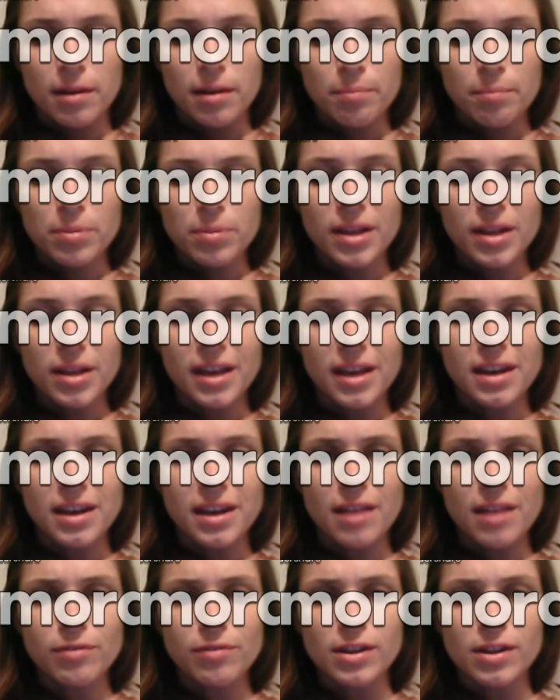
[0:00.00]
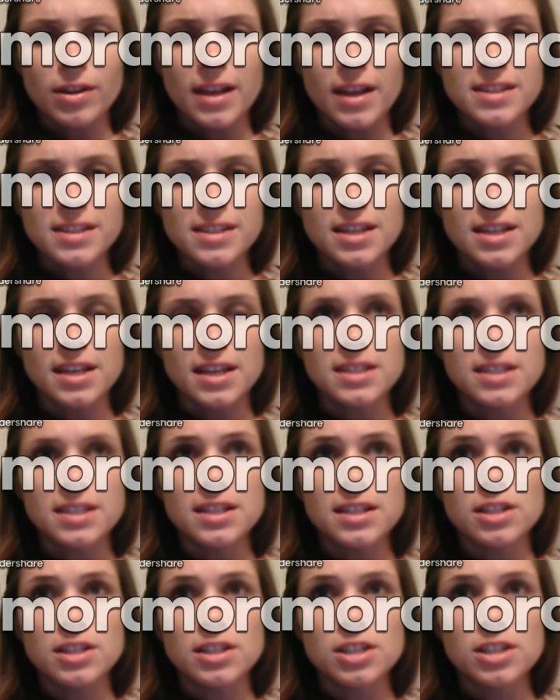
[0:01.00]
plan every lesson I
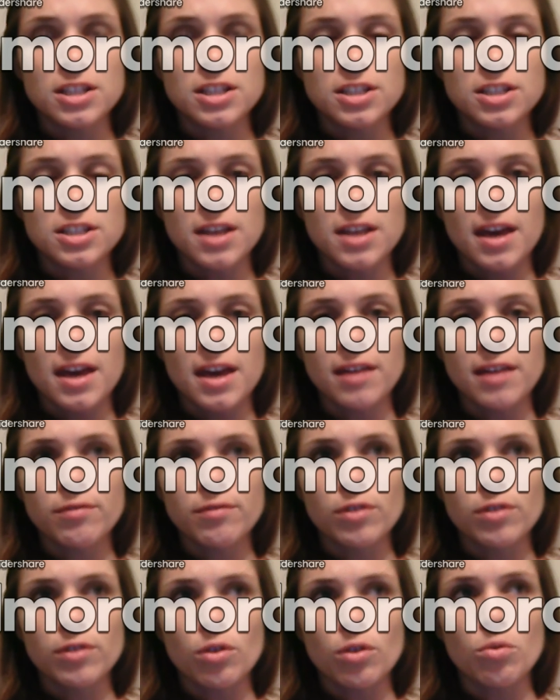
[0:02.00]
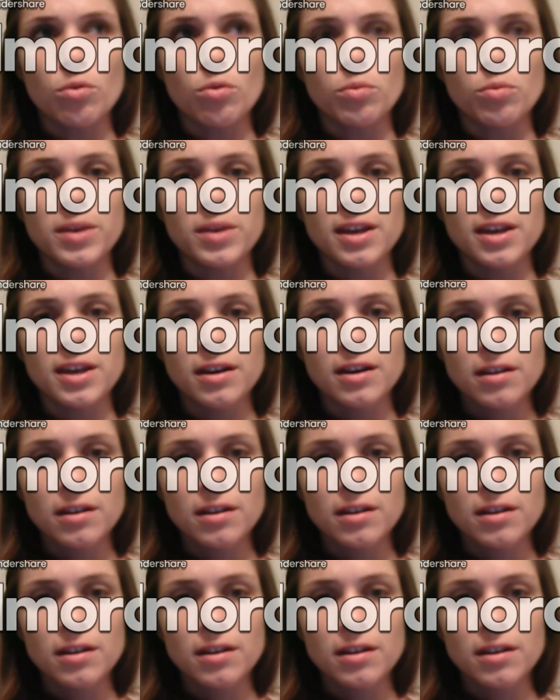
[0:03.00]
teach each day for the whole week.